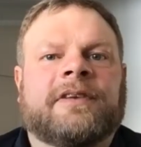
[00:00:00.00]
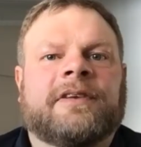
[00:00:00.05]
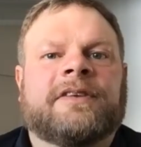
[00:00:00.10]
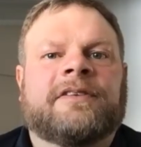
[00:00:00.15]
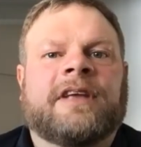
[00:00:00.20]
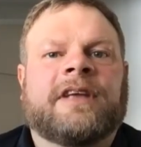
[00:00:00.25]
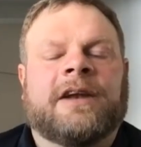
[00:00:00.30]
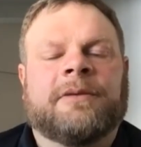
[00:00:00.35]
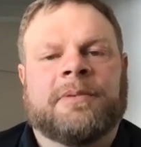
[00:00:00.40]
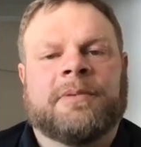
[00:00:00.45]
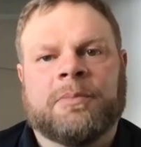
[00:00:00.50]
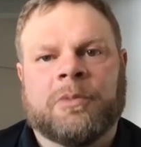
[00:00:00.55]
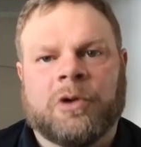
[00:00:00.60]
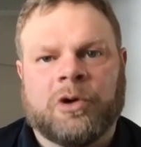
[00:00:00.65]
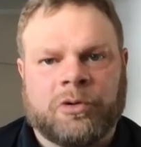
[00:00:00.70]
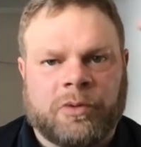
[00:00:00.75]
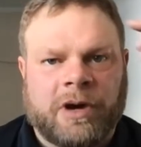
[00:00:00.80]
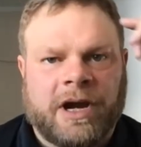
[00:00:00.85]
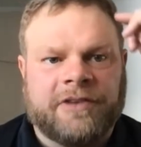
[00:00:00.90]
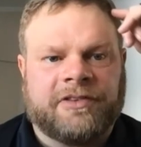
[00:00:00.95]
It's got to be
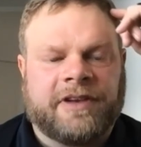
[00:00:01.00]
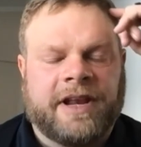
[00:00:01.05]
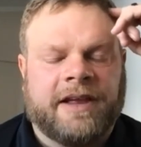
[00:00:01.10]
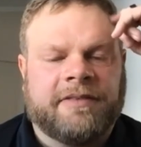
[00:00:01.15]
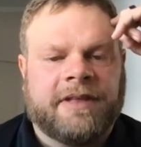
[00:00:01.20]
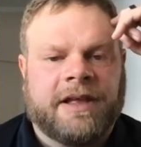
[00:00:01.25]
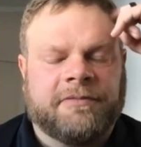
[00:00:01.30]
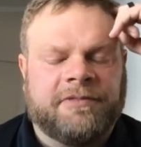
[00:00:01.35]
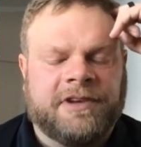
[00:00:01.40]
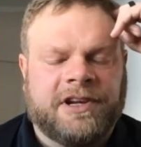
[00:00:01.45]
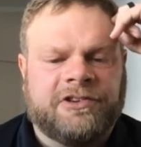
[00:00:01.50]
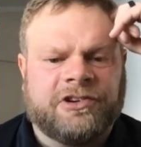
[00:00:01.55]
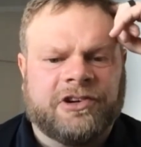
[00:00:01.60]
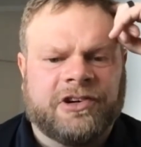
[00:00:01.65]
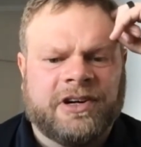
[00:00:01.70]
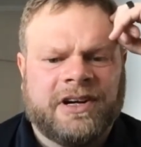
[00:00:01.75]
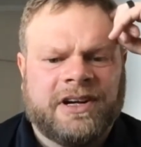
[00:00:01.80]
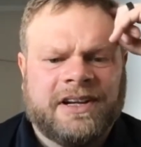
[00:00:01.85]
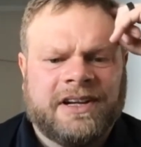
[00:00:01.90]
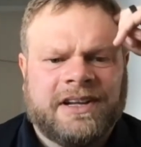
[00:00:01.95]
motorized to have that
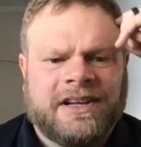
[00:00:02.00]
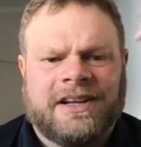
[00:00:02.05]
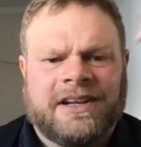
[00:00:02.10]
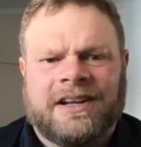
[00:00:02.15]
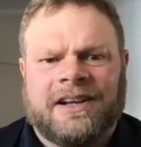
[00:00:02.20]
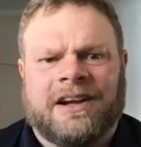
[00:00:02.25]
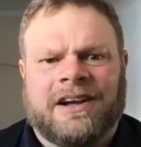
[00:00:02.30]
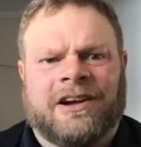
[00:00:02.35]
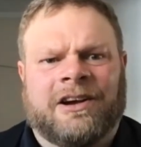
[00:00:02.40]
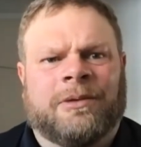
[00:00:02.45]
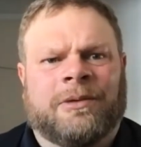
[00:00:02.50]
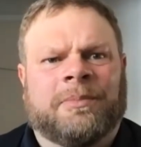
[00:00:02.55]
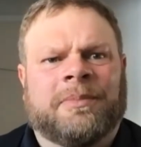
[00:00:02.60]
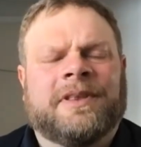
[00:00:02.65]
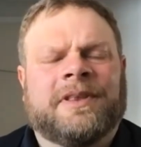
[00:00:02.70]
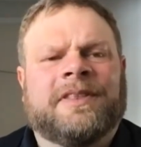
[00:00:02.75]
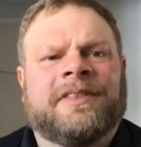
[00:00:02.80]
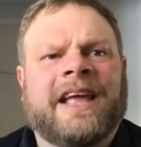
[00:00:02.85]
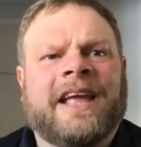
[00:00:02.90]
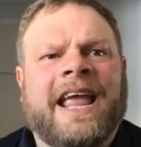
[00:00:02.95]
feature.
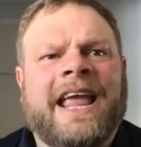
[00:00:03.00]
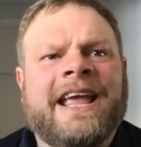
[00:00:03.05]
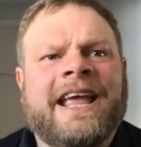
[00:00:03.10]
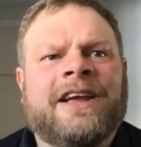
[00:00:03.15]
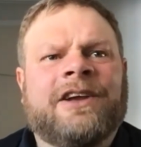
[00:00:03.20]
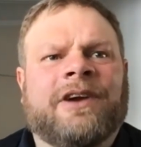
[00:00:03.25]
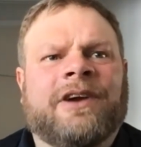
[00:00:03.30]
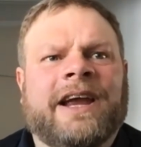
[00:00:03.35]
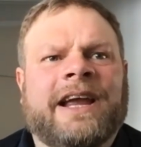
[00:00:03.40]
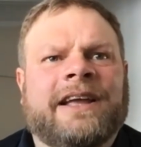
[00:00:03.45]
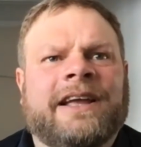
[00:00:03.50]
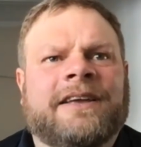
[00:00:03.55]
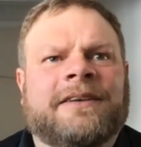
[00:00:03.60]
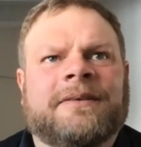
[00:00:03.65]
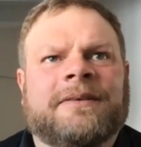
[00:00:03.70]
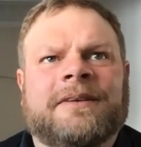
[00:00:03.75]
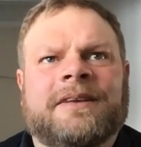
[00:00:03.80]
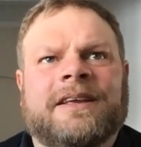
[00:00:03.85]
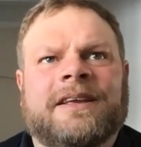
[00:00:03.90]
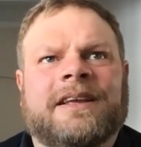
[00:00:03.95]
The hand crank,
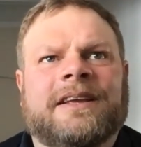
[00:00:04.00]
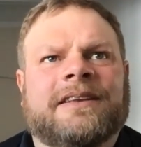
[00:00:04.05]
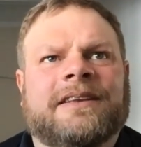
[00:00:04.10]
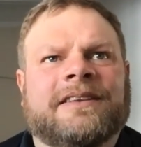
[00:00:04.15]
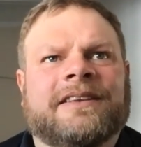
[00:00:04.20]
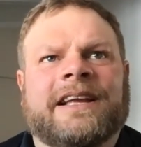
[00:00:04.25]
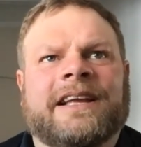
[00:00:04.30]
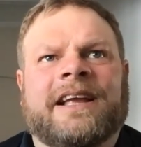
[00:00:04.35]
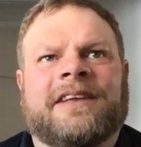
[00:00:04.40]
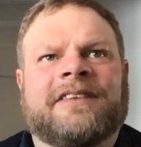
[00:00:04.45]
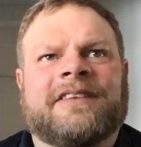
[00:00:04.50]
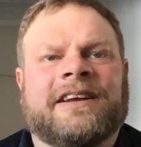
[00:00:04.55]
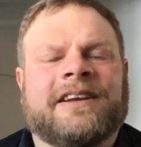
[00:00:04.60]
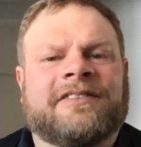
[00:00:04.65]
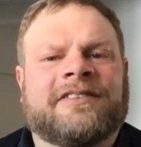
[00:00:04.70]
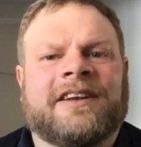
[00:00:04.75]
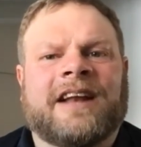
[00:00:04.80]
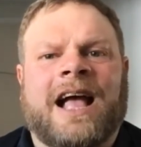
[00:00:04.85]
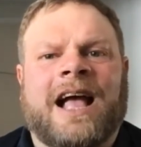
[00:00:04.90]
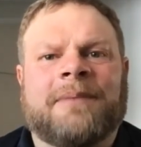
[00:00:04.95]
like I said,
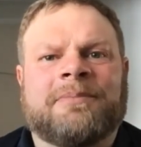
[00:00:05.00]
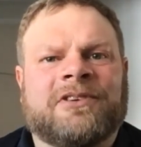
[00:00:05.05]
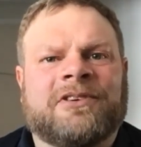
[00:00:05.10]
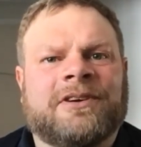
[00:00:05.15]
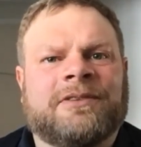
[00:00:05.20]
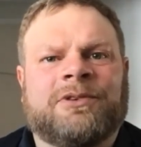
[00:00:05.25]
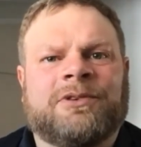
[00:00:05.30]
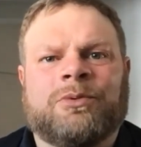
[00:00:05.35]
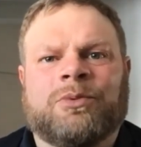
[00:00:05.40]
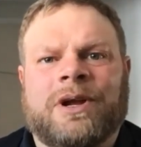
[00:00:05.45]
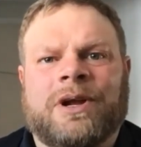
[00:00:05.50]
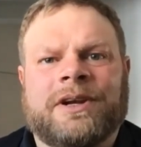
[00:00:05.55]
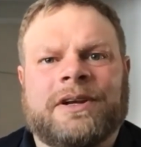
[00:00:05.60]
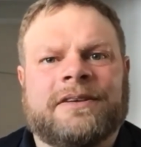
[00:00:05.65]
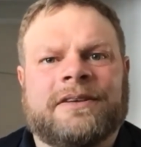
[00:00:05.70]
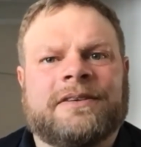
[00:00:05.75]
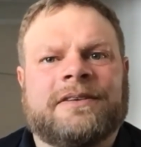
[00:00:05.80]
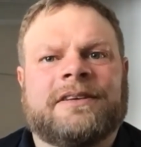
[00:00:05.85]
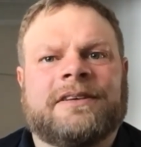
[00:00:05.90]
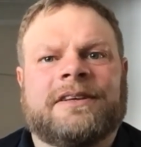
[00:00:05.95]
it's an option if you want
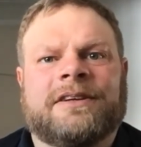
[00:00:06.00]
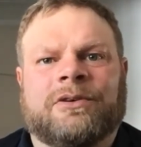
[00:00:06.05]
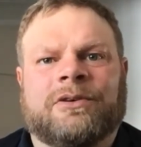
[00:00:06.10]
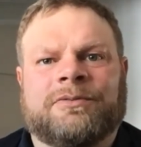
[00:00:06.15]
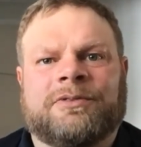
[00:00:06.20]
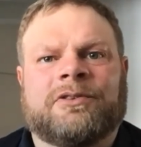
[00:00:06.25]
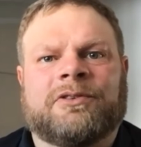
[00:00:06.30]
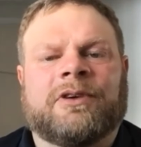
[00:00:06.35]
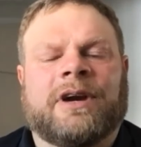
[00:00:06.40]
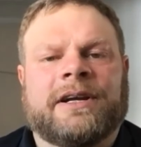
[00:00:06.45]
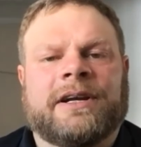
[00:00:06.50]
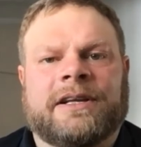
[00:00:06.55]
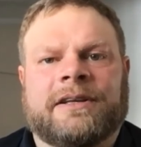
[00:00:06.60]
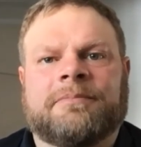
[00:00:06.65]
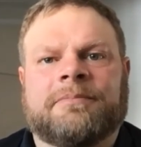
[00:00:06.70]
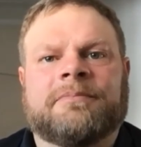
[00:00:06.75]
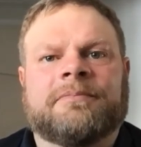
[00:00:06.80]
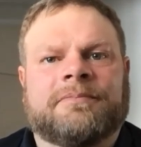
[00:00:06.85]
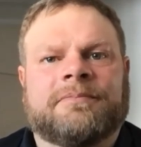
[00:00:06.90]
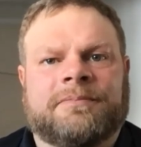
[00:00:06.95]
to, if you're trying to
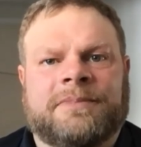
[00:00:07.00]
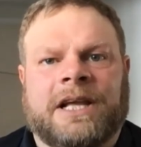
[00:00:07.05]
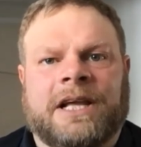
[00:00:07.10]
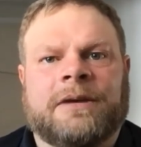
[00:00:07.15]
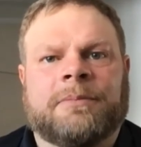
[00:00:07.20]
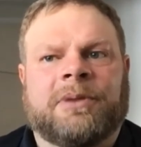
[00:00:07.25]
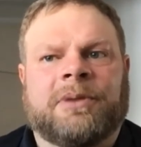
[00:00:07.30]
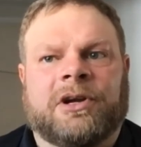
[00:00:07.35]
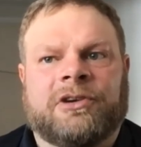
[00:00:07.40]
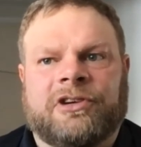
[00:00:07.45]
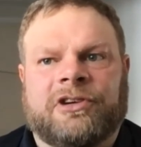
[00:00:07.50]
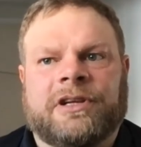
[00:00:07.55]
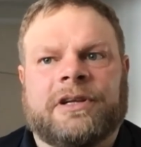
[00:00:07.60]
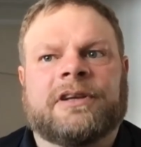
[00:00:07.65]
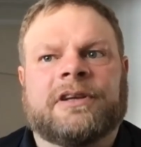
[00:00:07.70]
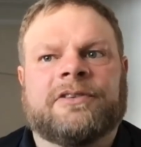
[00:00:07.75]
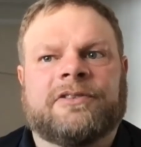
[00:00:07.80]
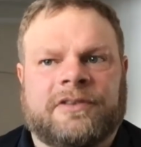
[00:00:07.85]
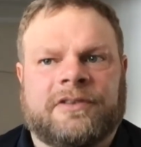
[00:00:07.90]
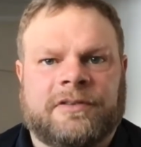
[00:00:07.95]
be on a budget,
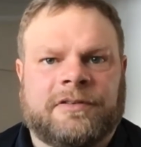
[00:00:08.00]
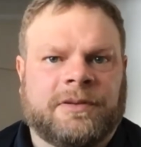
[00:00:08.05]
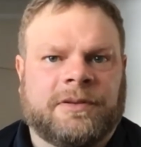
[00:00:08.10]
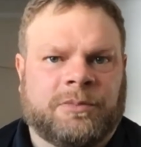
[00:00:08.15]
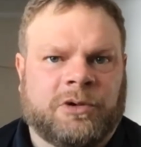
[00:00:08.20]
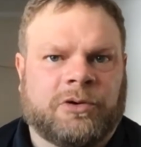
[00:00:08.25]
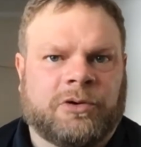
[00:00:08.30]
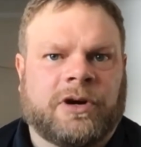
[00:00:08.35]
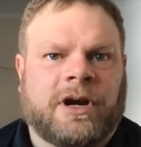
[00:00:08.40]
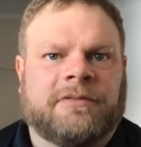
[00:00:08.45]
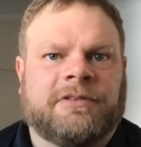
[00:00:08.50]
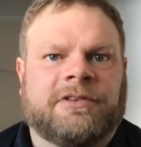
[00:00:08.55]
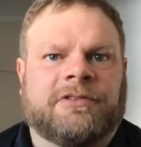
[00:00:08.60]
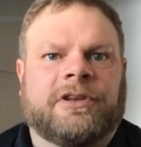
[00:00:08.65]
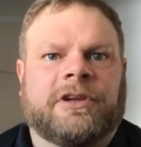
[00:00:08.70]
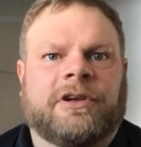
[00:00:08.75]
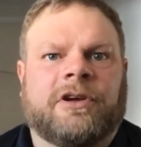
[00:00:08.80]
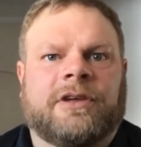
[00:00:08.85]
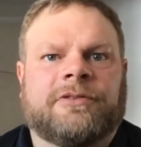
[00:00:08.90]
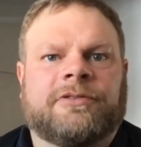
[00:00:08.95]
because the motor
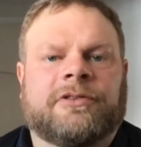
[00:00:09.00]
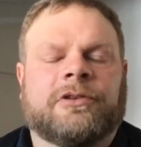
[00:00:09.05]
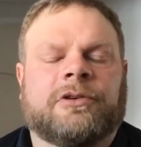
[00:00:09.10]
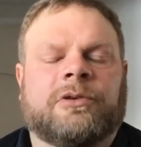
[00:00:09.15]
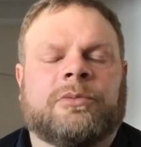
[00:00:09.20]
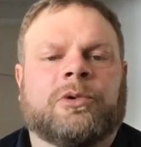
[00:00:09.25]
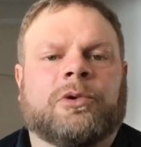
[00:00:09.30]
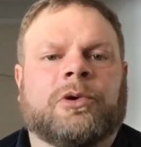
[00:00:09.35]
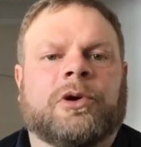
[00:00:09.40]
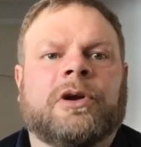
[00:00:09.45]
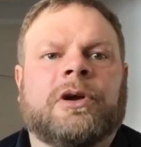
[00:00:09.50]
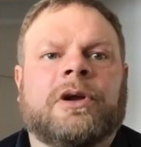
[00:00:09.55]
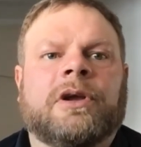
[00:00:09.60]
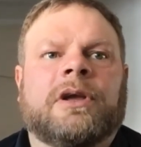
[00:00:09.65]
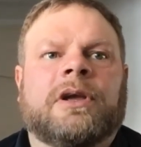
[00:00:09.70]
obviously costs a little more.